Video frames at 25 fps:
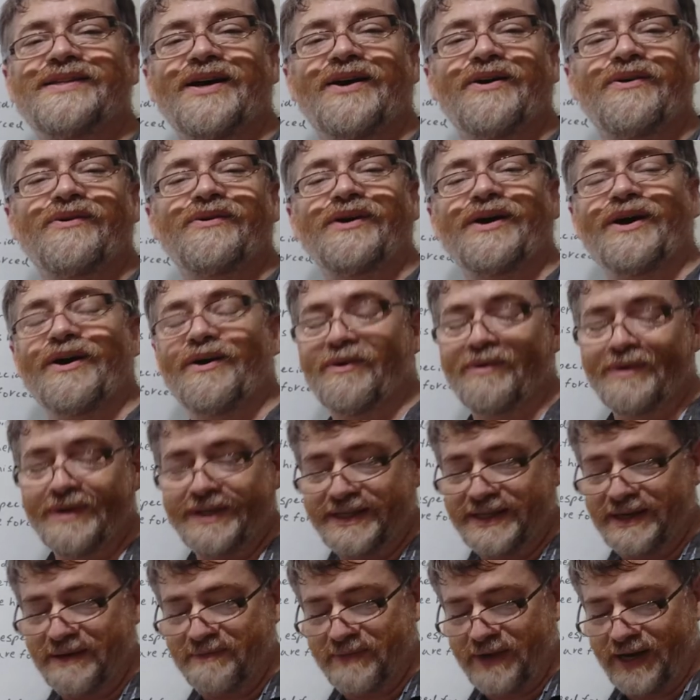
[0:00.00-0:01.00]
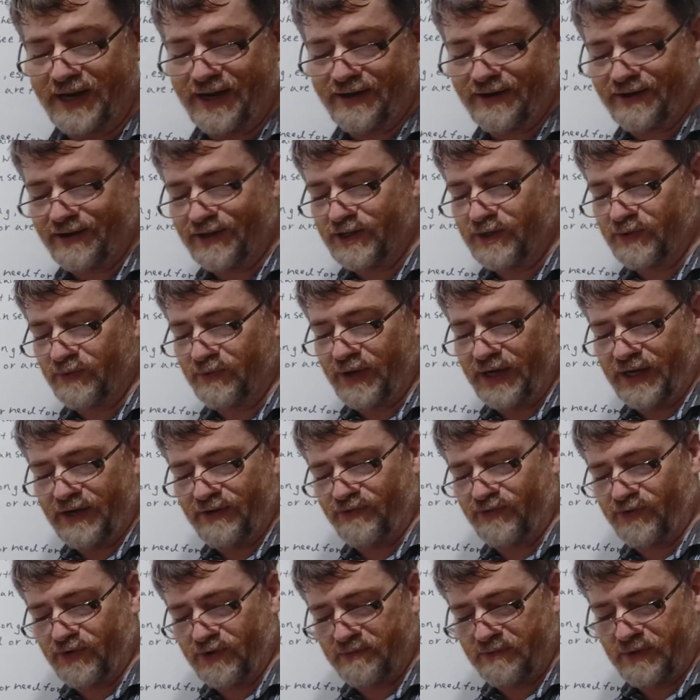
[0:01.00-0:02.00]
Don't go with somebody else. Wait
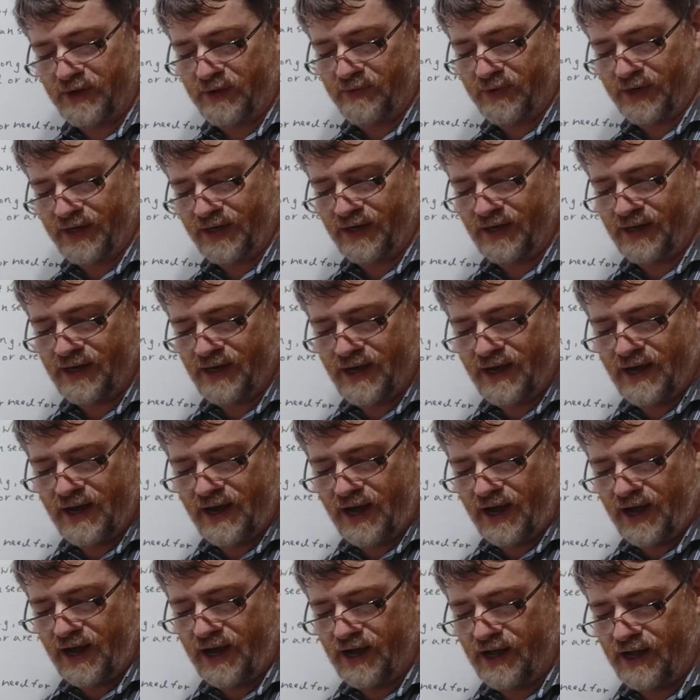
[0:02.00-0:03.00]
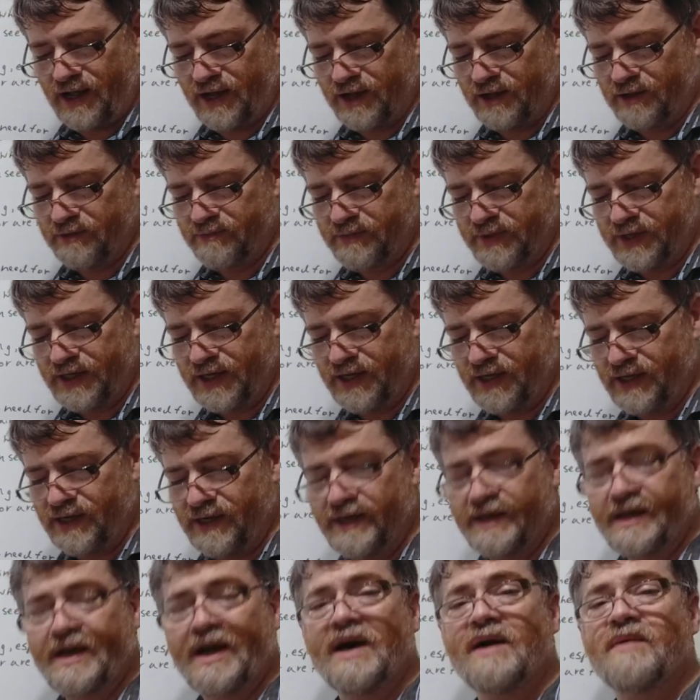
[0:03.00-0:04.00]
for me. Wait. I'll
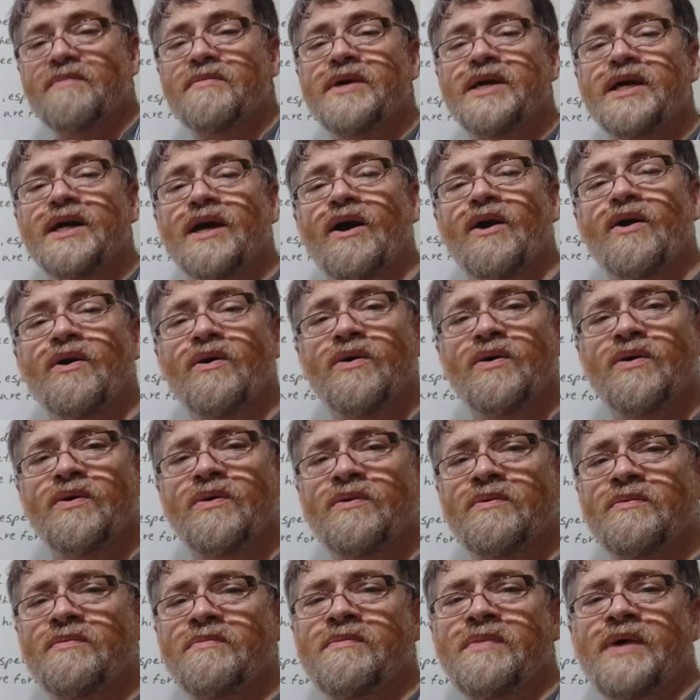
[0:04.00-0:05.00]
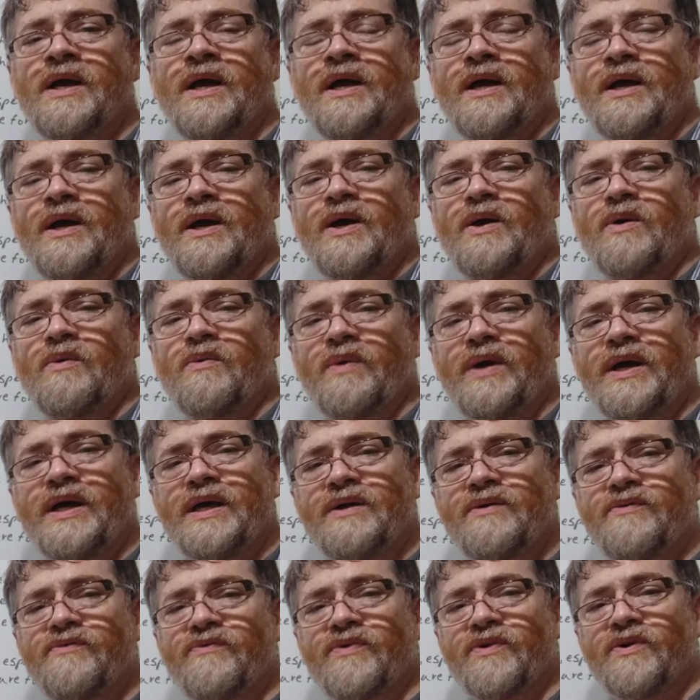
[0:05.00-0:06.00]
be coming home.
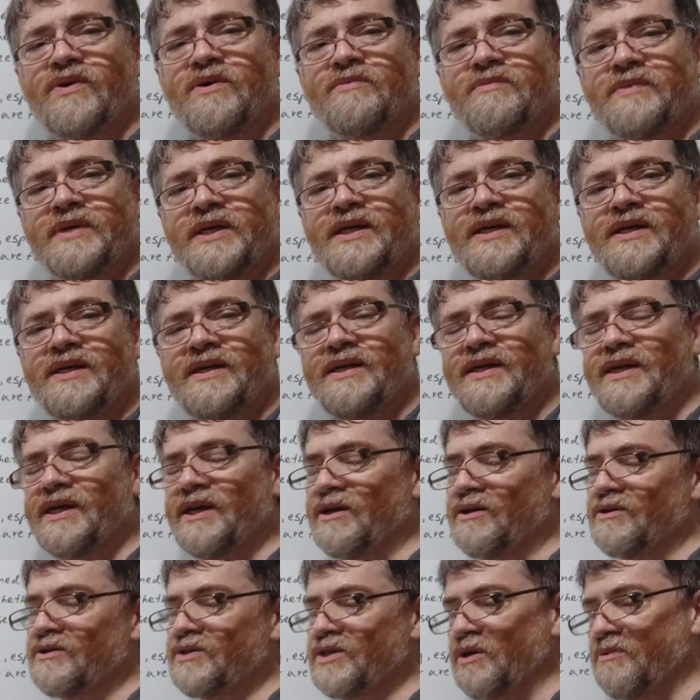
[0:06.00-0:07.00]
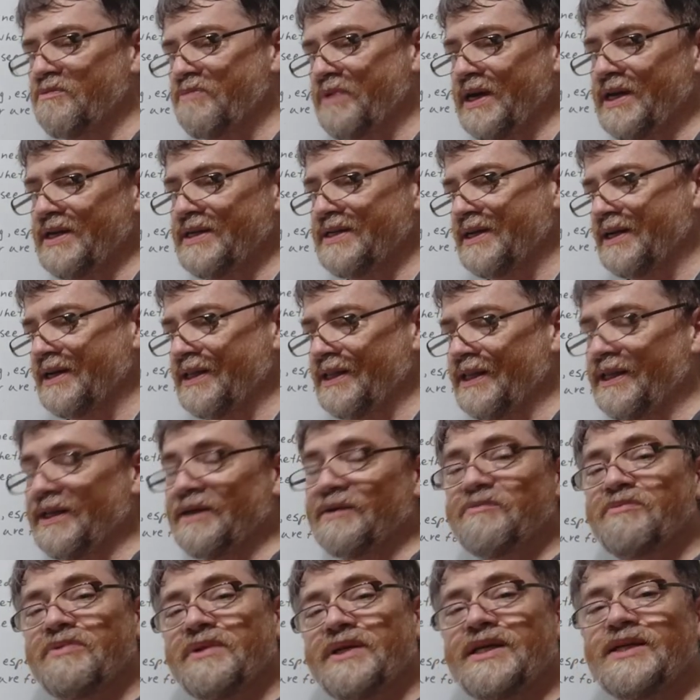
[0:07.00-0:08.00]
Wait for me. You know, so basically,
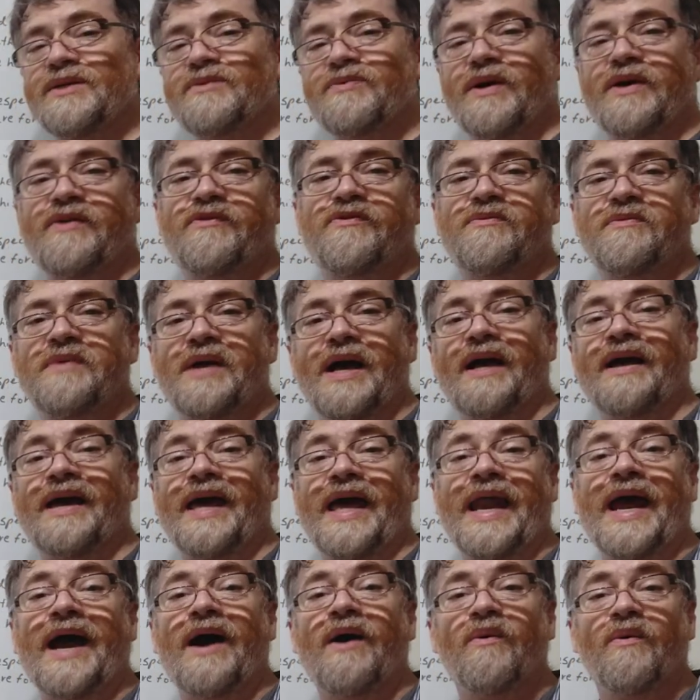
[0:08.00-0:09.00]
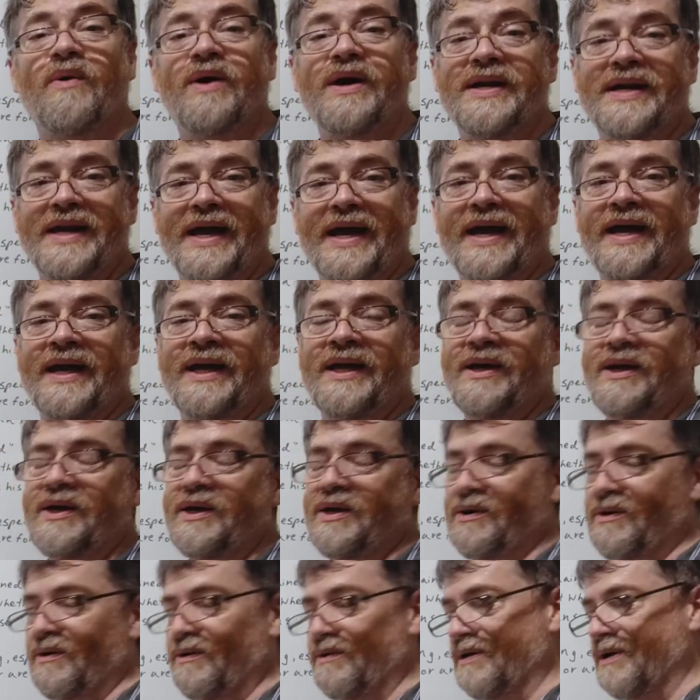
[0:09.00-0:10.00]
uh, please wait for me. I'll get out one day,
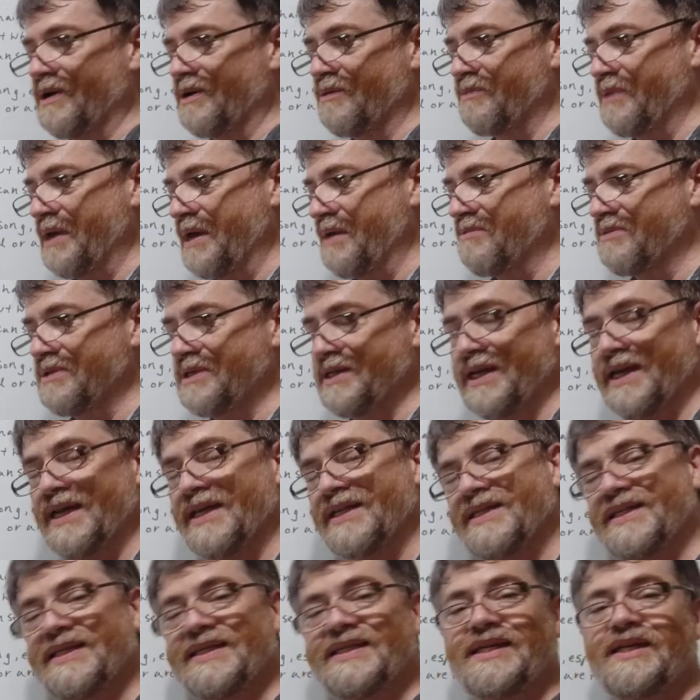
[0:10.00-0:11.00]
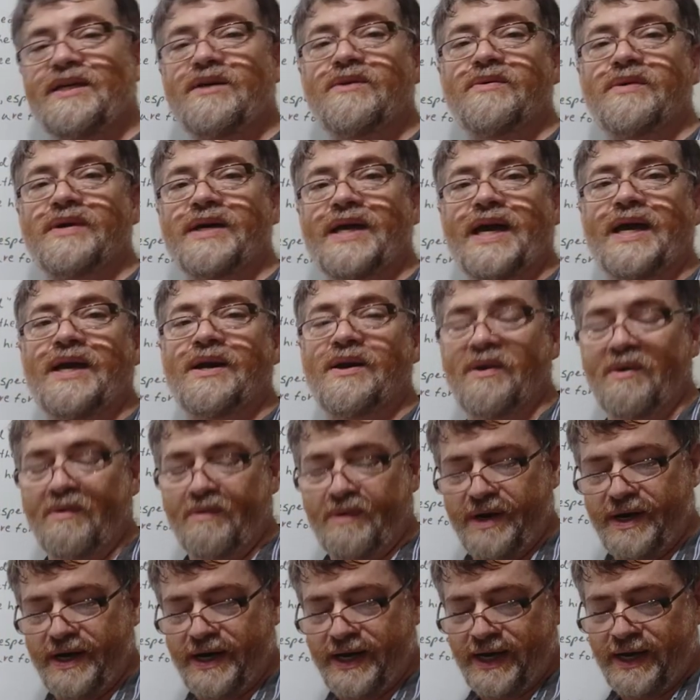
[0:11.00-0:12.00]
or I'll be able to get to see you again
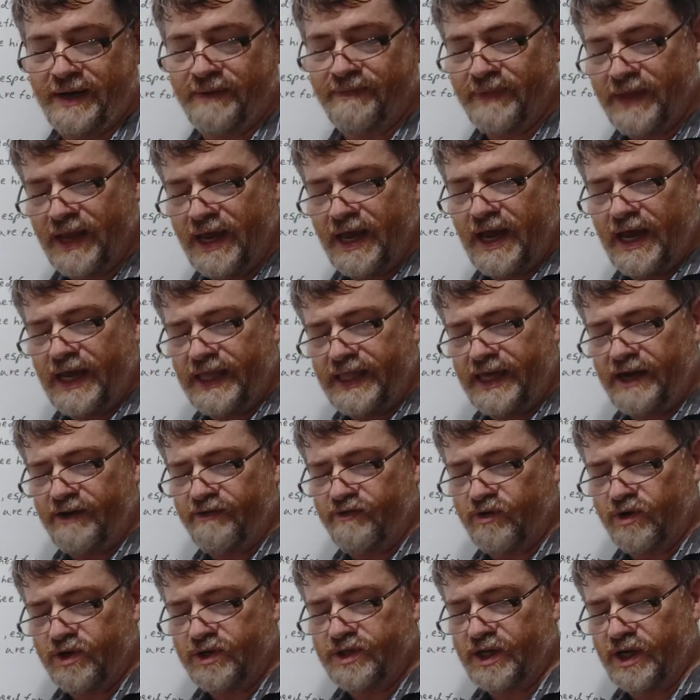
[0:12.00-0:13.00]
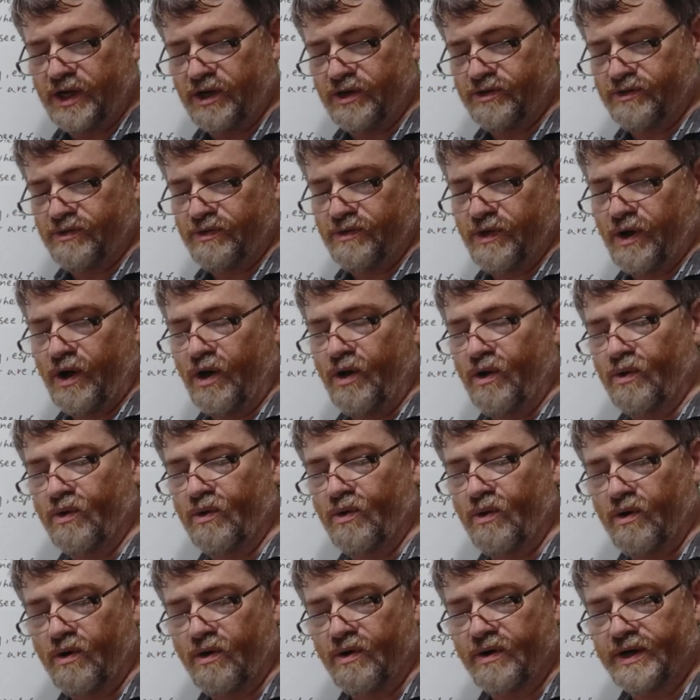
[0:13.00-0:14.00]
one day. And then, of course, it goes through the whole
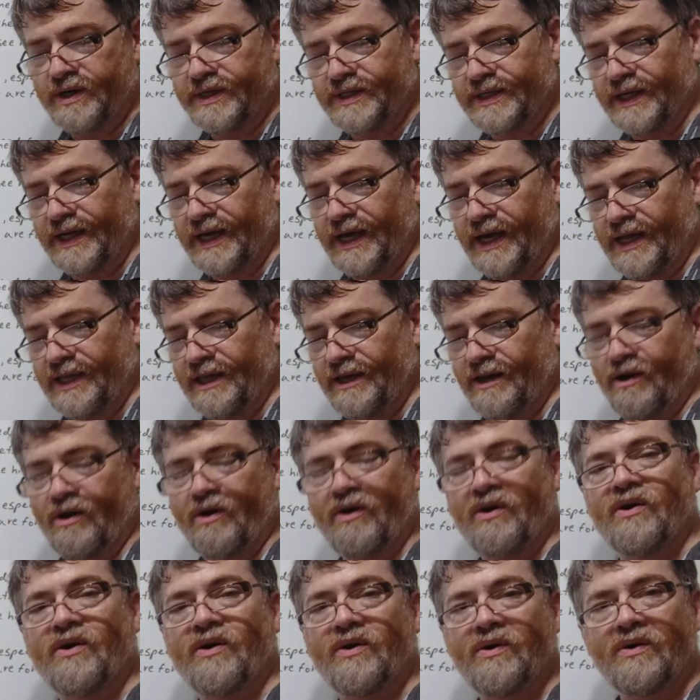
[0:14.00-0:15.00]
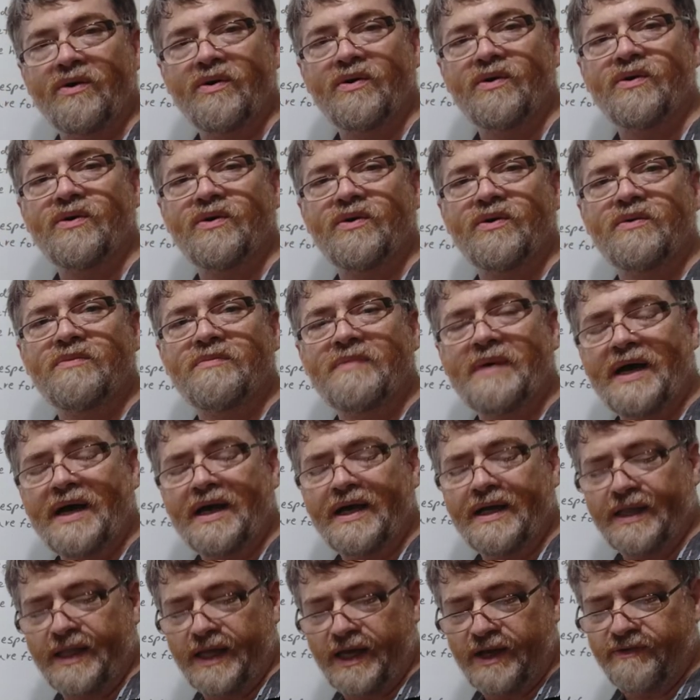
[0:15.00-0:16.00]
chorus again, you know, oh,
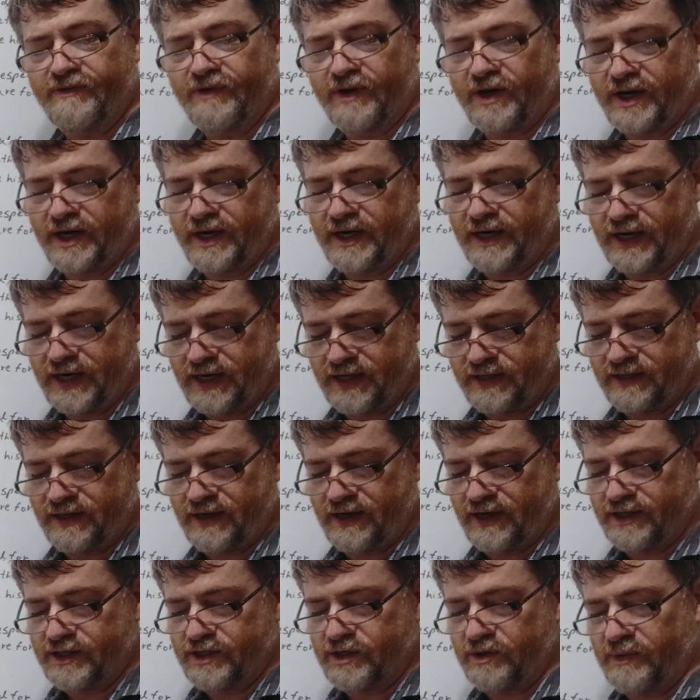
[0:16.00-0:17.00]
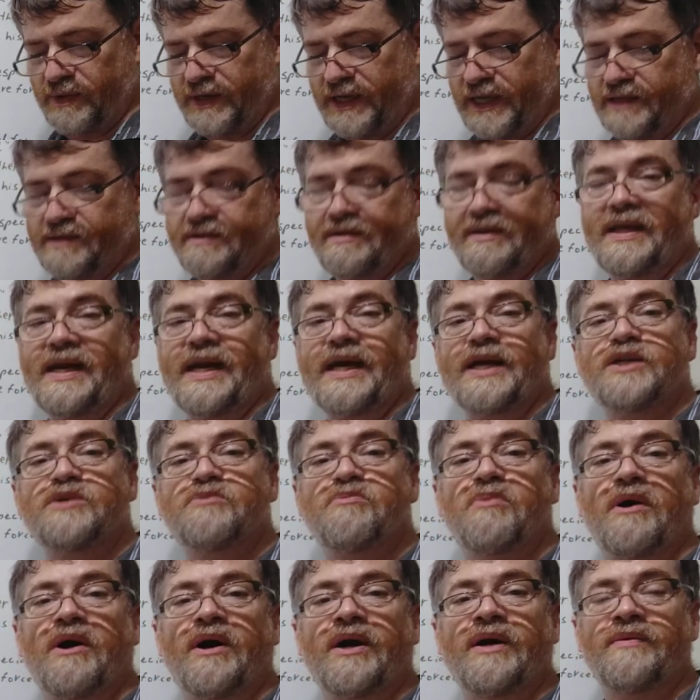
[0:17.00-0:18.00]
my love. All right. And until we get to the next
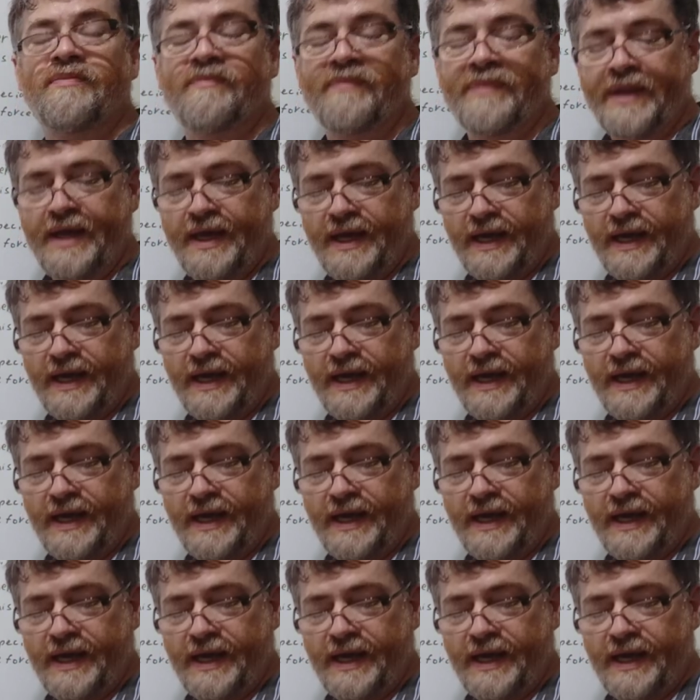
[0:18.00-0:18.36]
part.